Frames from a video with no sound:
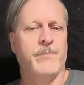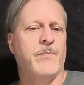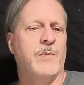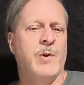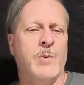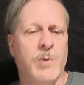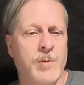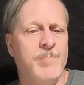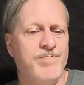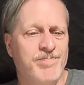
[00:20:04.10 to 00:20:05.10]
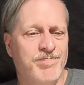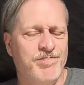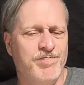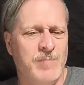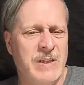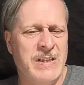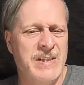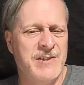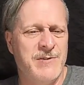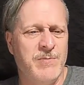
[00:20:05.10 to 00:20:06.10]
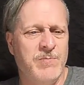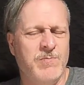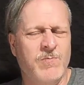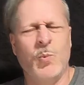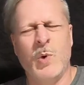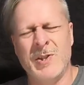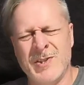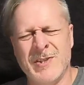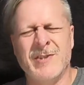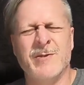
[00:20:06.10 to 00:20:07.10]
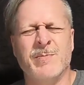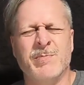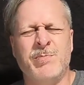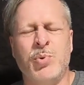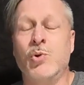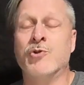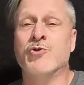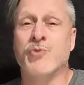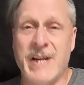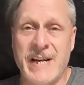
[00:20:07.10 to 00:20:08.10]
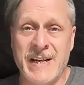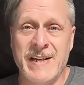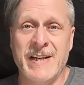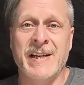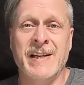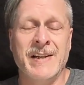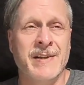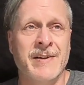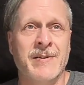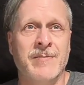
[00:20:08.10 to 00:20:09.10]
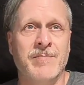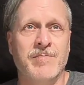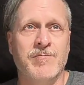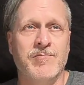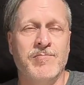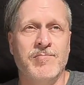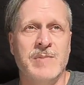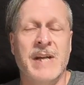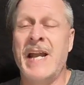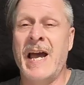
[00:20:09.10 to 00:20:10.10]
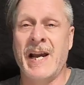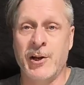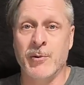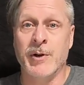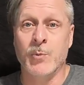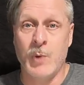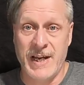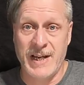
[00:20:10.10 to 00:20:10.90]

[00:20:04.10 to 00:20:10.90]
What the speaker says: Or at least wasn't portrayed in an accurate way.